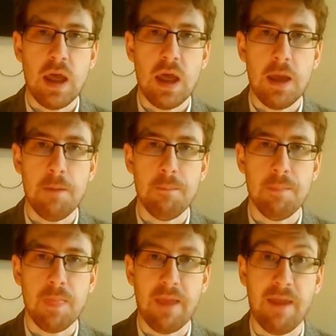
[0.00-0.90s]

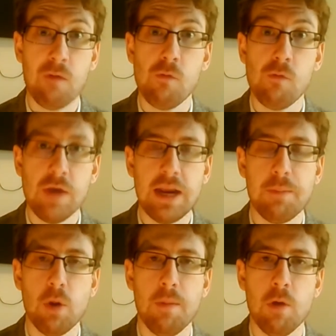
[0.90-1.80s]
um, and that
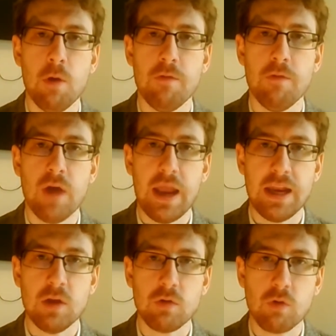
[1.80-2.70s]
really put him over. And
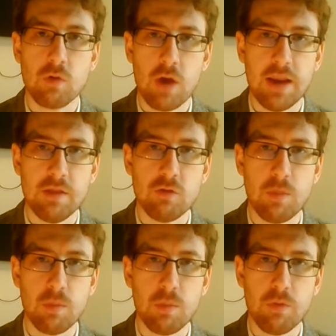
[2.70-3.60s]
he looked great in the
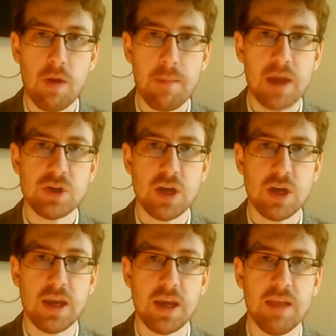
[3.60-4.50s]
triple threat match
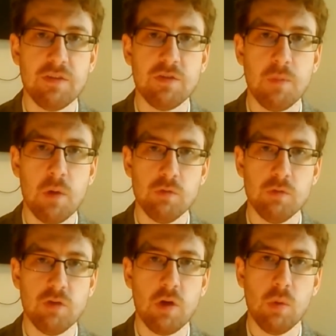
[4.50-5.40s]
against Samoa
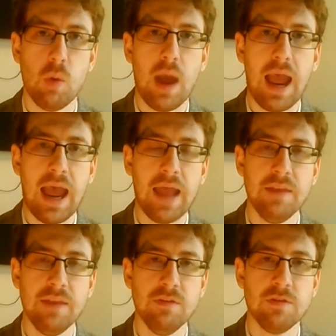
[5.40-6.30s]
Joe
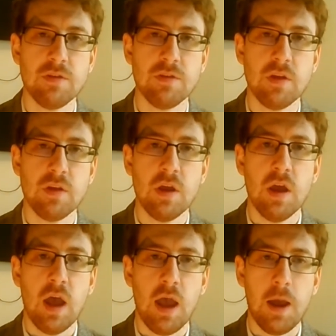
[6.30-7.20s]
and
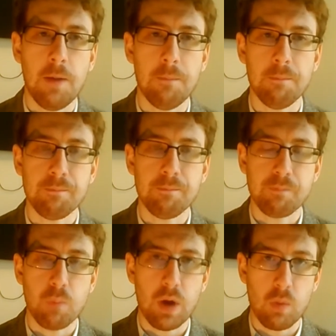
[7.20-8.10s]
um,
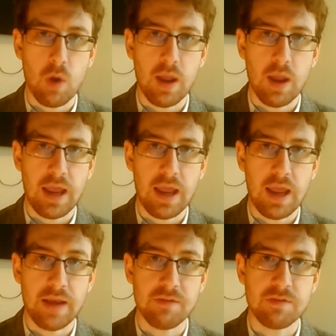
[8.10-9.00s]
Bray Wyatt,
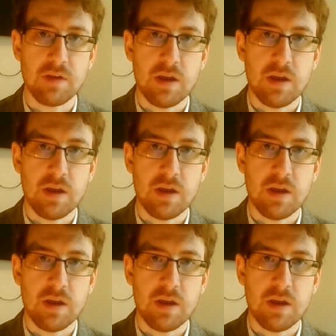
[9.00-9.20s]
and